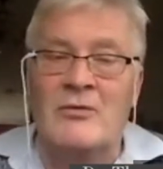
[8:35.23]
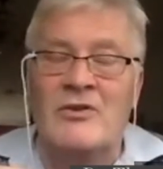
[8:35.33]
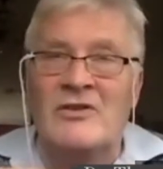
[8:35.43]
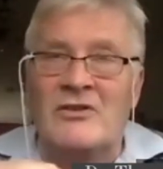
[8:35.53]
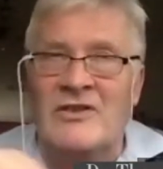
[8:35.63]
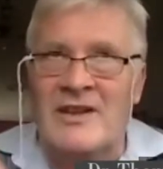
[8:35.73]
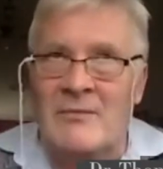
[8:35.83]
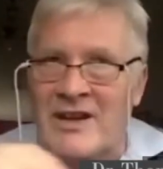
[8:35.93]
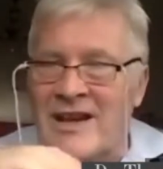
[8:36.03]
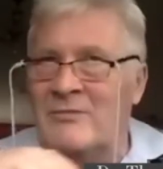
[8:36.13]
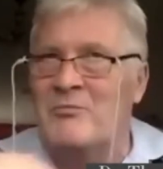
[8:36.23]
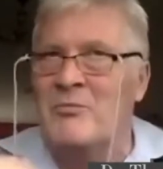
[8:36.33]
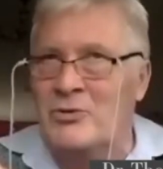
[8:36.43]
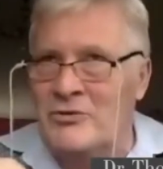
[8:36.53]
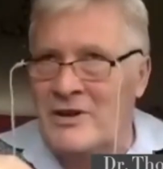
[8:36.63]
was not something as
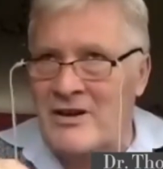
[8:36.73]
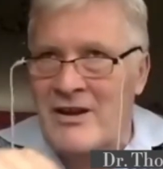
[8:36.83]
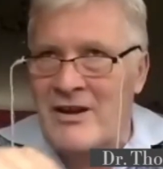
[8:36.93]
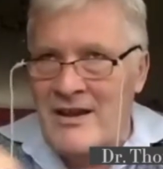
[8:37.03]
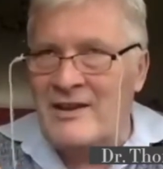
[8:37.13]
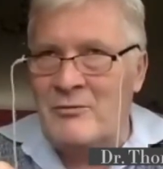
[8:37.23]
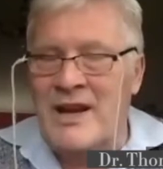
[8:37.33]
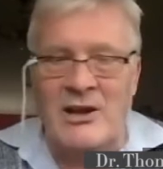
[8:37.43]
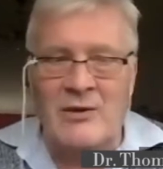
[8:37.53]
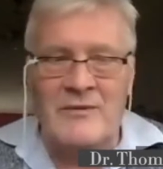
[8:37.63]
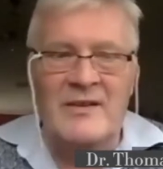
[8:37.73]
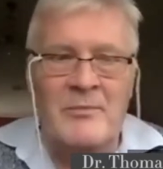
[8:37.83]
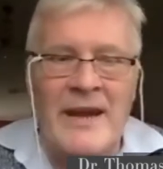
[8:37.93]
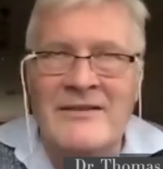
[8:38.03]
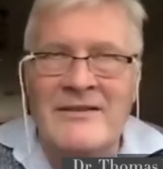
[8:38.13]
modular as we kind of
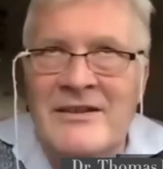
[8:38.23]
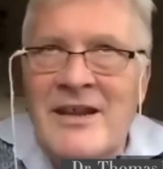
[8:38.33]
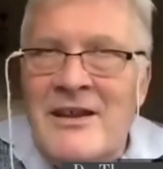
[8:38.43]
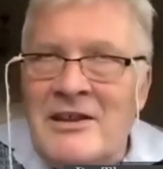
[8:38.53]
expected.